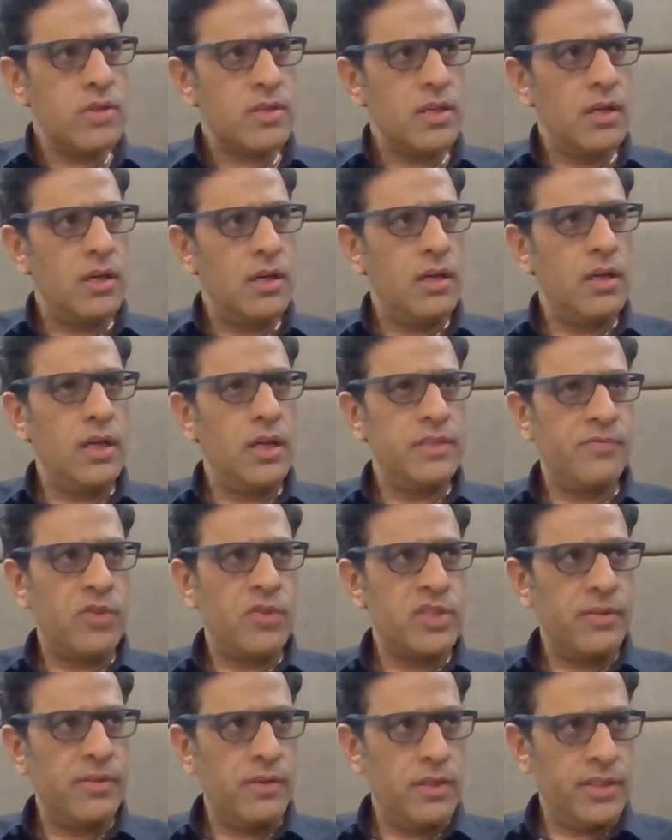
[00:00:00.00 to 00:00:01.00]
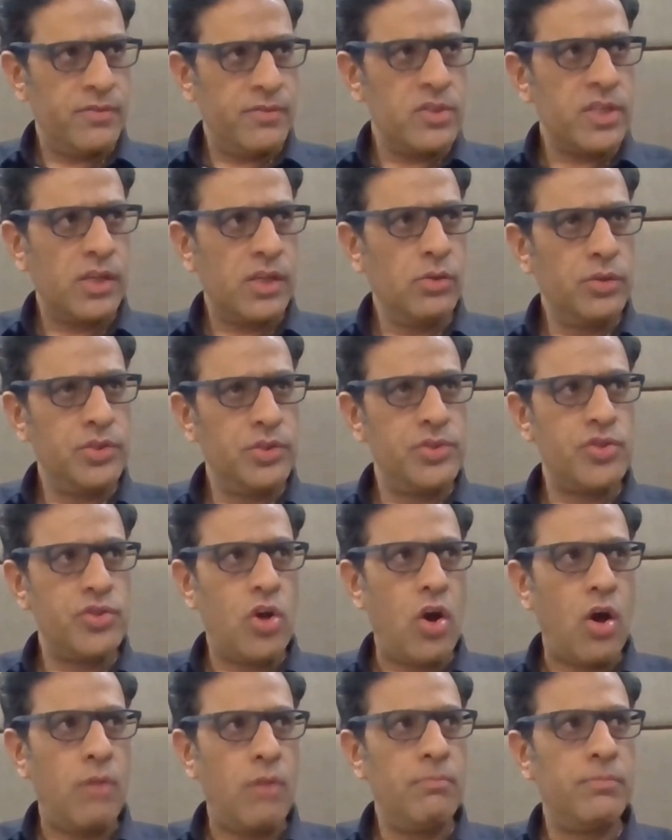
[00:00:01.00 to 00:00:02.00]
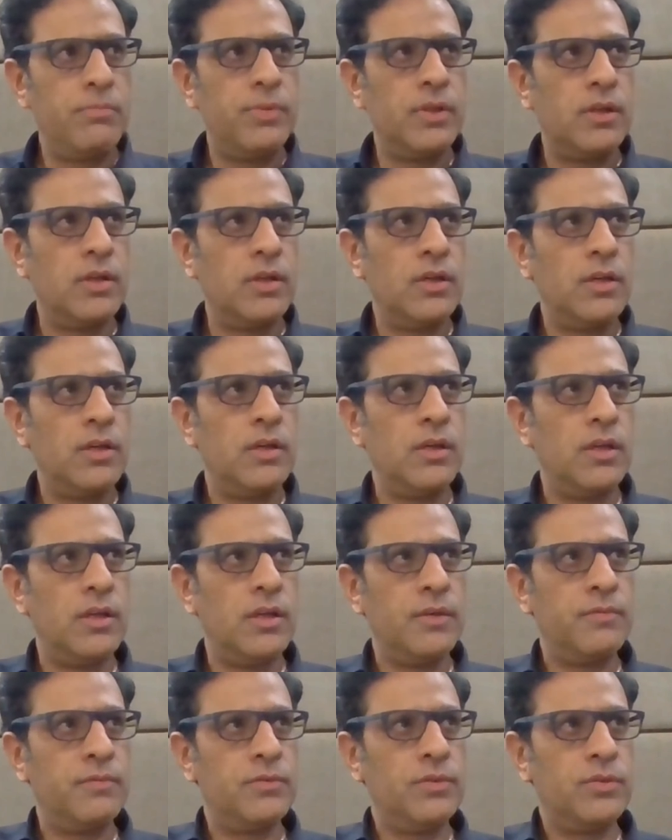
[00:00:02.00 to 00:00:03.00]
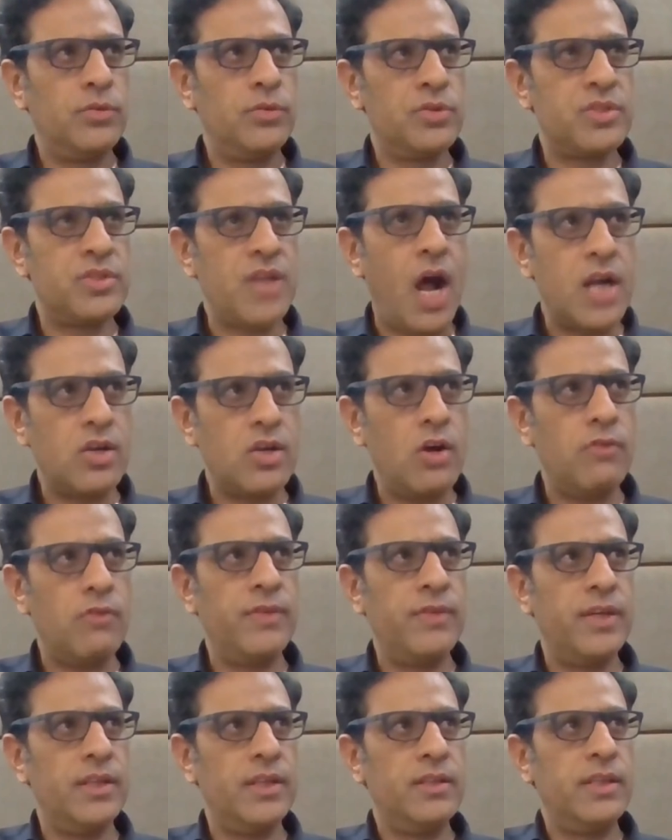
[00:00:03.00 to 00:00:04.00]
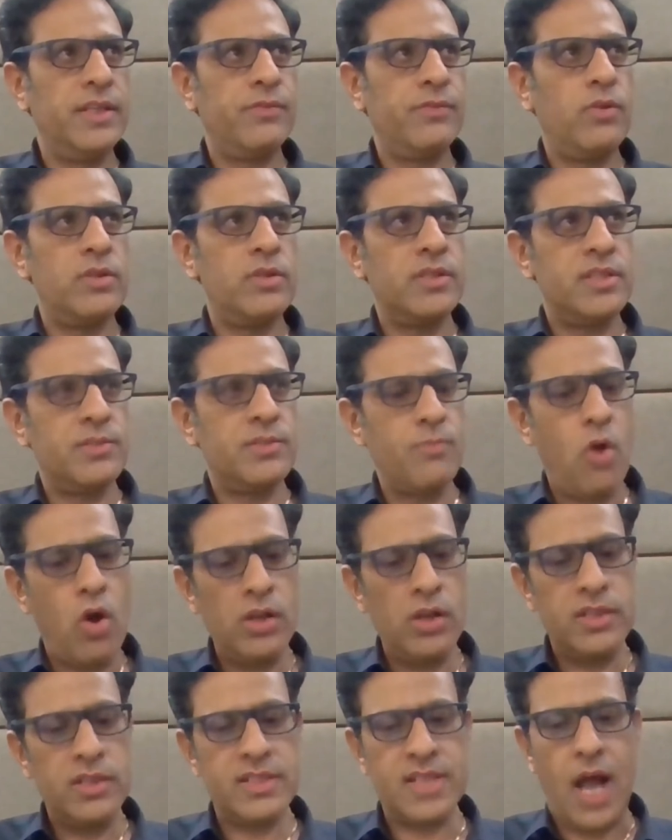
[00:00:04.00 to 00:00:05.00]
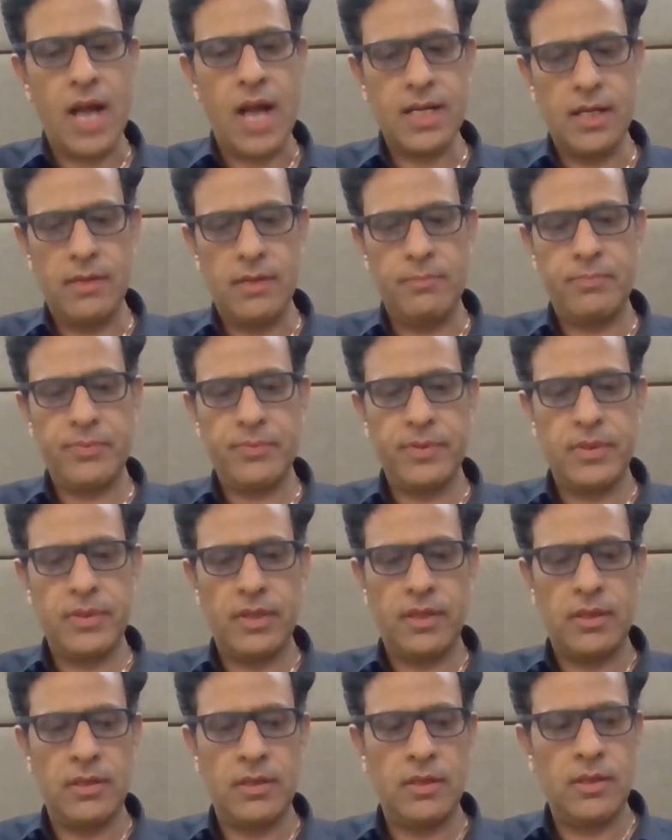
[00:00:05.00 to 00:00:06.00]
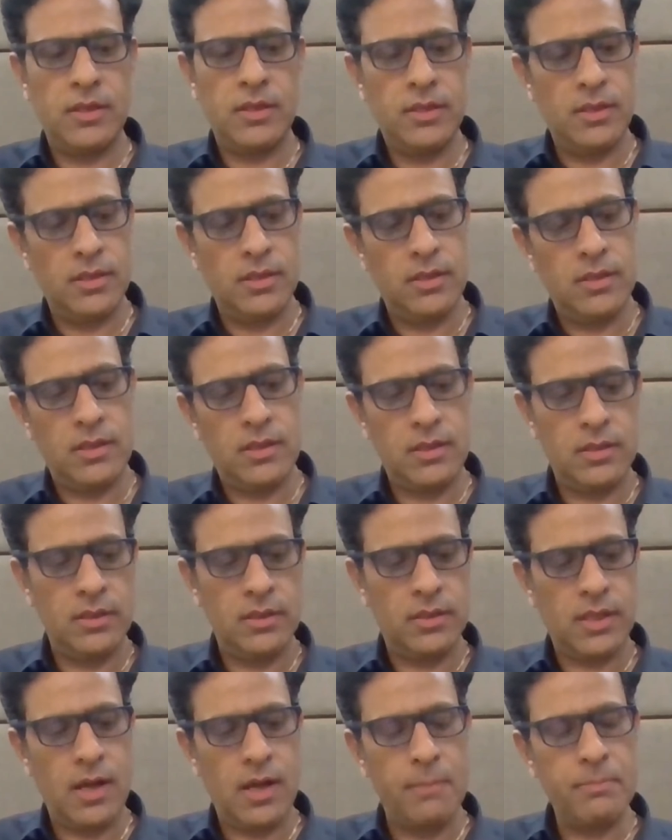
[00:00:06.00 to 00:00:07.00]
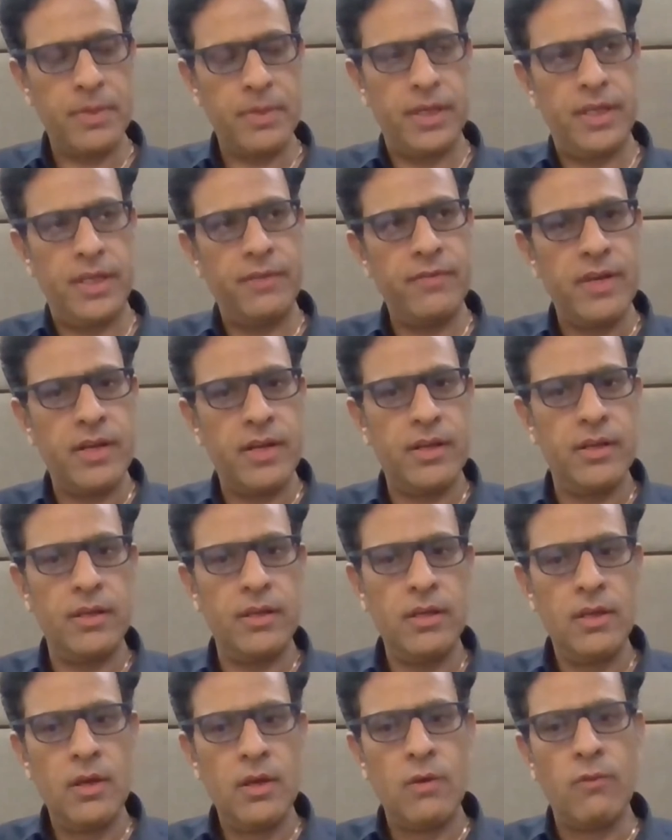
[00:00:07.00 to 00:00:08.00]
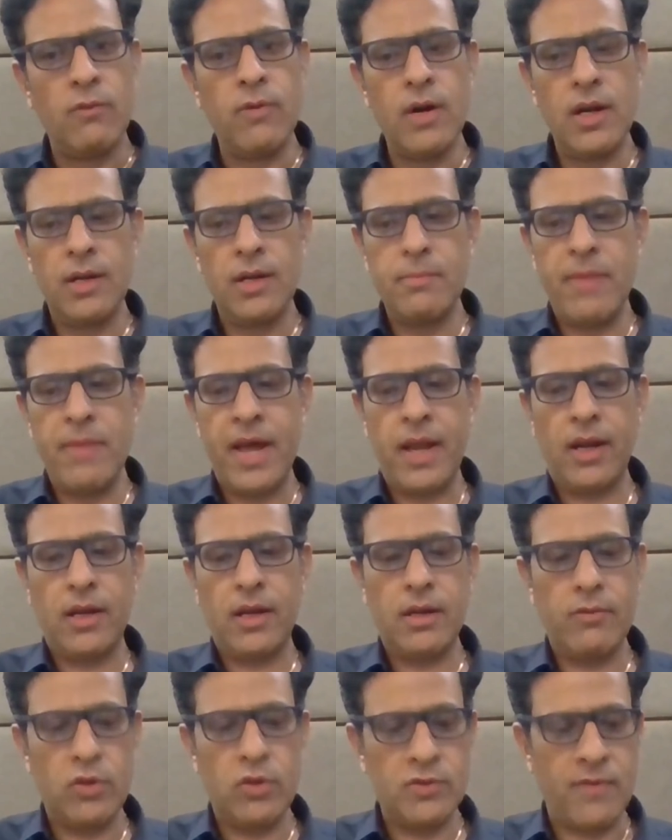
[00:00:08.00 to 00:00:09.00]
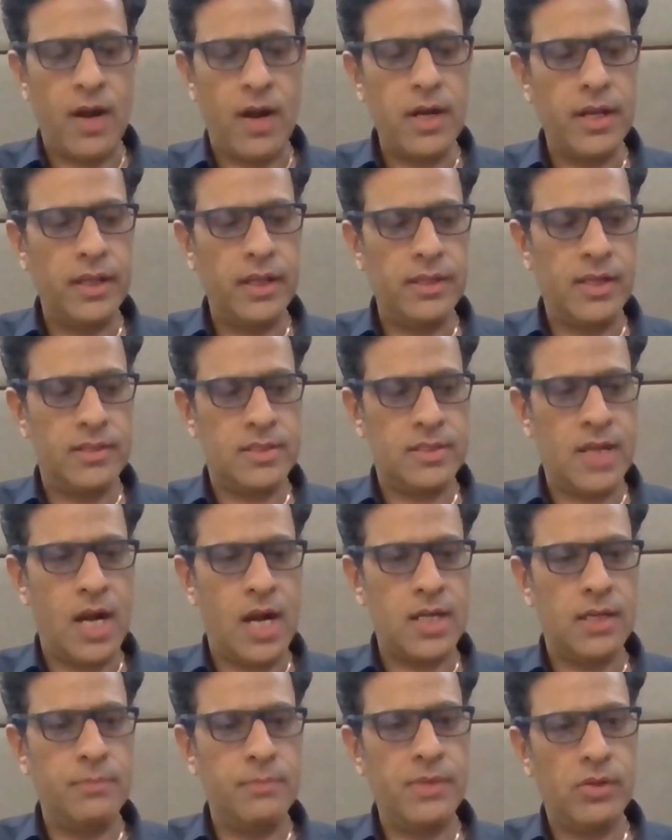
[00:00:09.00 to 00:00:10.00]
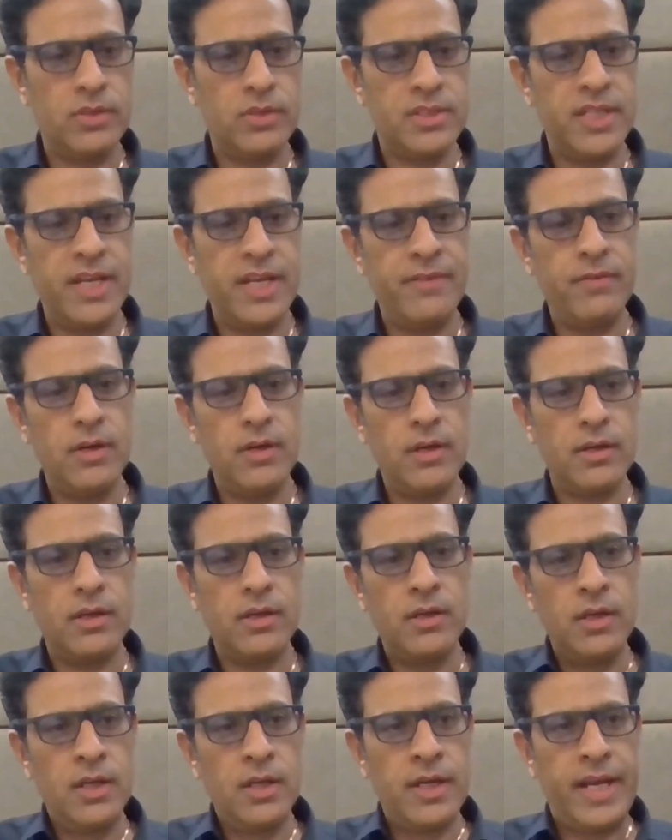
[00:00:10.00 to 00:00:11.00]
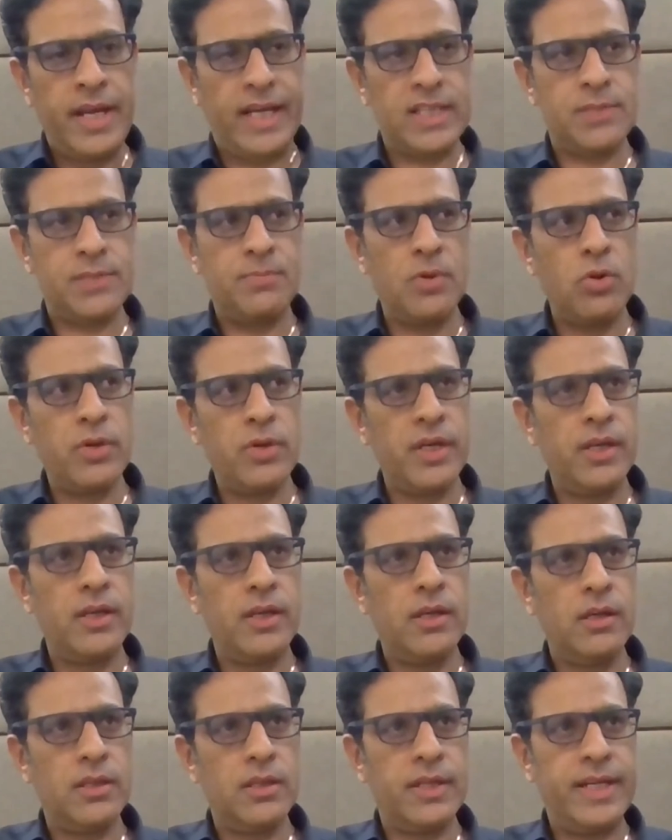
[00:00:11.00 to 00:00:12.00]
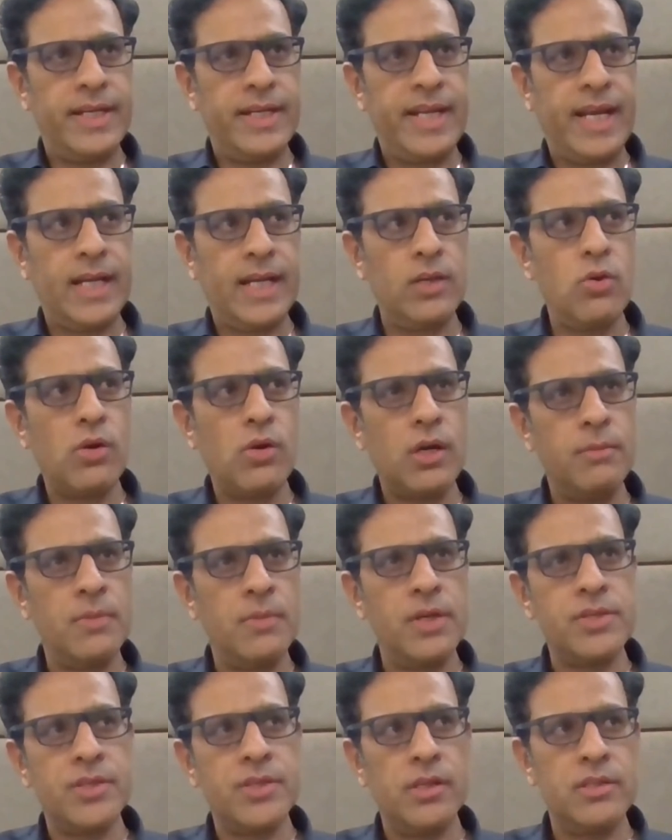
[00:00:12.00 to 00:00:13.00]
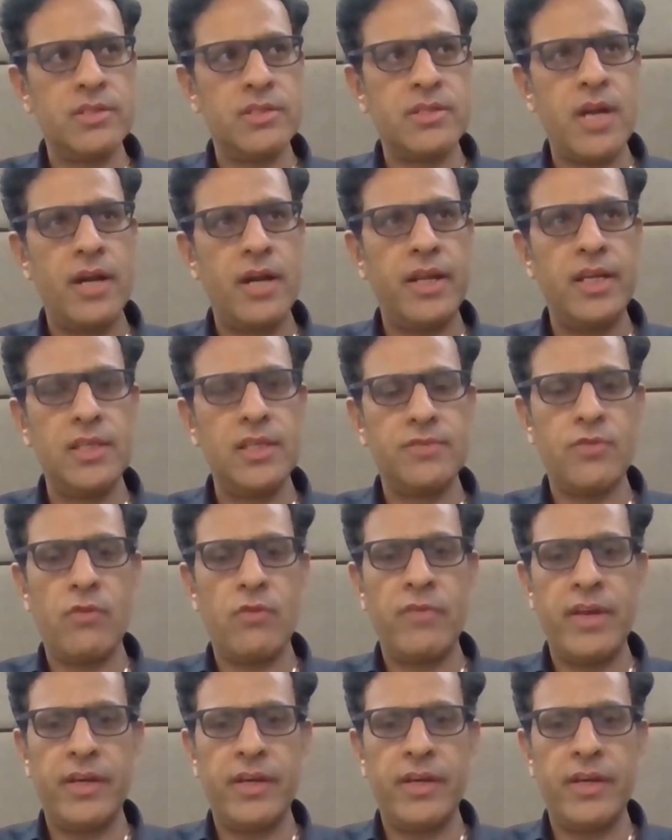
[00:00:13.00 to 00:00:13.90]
a good job to start off with. It was a small startup company wherein World Bank was funding that startup because they were exploring a techno-commercial studies for